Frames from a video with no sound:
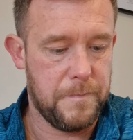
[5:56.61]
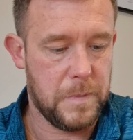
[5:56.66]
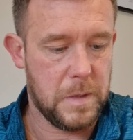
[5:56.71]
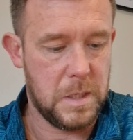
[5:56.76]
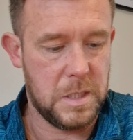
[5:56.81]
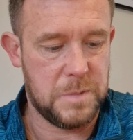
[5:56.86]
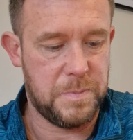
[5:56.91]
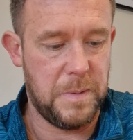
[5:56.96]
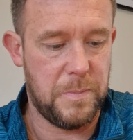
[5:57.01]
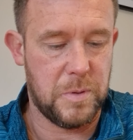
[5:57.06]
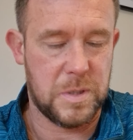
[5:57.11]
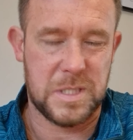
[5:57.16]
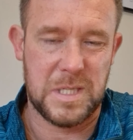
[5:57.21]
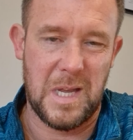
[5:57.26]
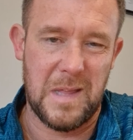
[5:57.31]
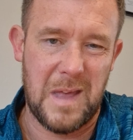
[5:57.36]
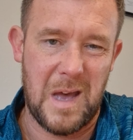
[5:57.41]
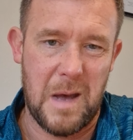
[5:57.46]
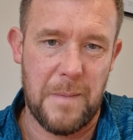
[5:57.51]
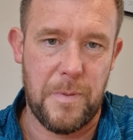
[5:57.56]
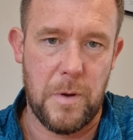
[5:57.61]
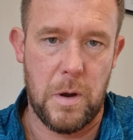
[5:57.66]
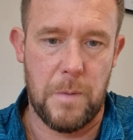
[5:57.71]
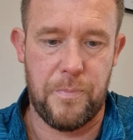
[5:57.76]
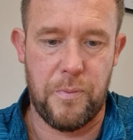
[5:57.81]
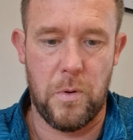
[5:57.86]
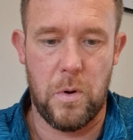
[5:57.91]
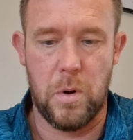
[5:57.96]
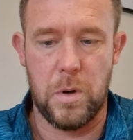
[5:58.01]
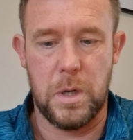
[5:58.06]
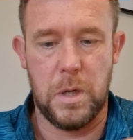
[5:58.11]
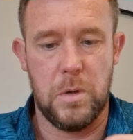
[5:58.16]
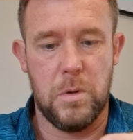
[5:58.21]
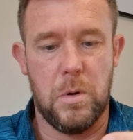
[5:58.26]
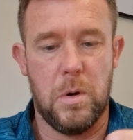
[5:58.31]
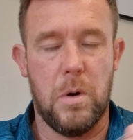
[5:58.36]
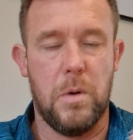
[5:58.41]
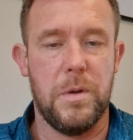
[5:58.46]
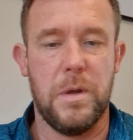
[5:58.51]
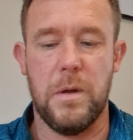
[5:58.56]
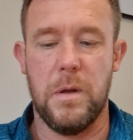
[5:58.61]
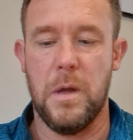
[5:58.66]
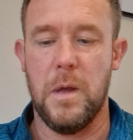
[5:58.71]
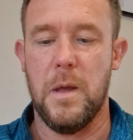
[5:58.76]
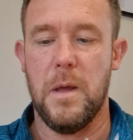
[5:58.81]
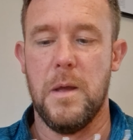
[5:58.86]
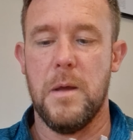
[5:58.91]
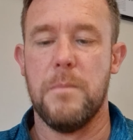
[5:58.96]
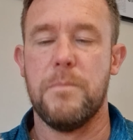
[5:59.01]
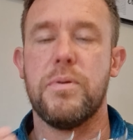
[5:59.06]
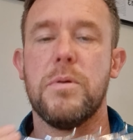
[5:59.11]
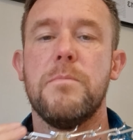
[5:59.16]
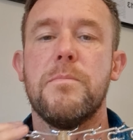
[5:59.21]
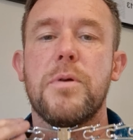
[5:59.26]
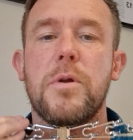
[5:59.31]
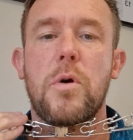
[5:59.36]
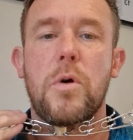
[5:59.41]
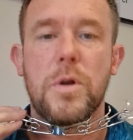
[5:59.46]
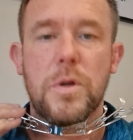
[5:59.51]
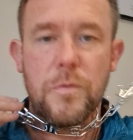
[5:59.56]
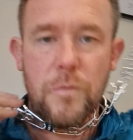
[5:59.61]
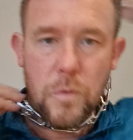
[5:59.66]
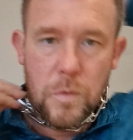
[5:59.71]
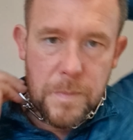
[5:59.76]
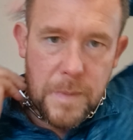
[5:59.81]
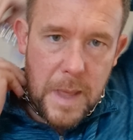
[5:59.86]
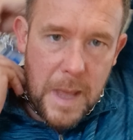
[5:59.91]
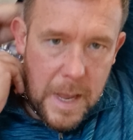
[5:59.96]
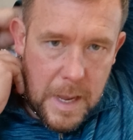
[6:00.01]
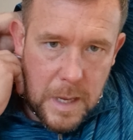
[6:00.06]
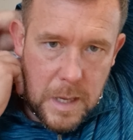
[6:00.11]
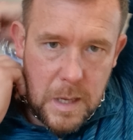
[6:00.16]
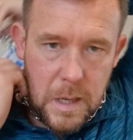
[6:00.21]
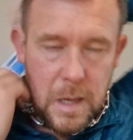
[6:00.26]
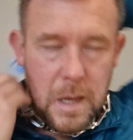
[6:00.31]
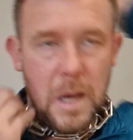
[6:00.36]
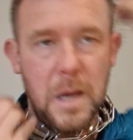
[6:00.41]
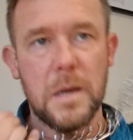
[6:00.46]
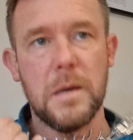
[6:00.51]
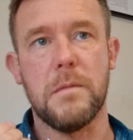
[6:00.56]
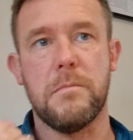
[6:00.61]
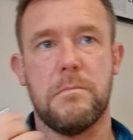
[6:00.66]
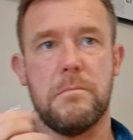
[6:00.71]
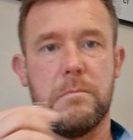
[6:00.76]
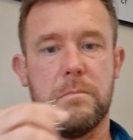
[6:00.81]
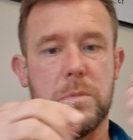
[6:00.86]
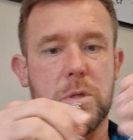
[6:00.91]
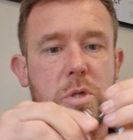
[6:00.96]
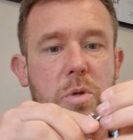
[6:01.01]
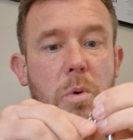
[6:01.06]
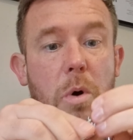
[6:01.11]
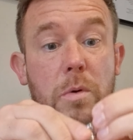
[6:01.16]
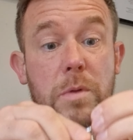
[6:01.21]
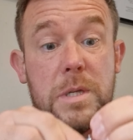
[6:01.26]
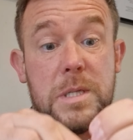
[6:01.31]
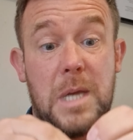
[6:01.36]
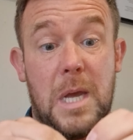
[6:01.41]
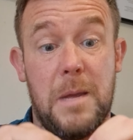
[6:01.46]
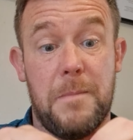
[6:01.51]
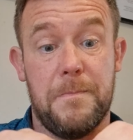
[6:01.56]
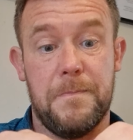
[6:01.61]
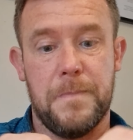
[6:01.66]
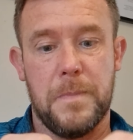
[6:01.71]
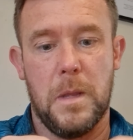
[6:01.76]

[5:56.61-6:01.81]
Because people say that about a prong, you know, oh, you put it on your own neck, and you do all the time.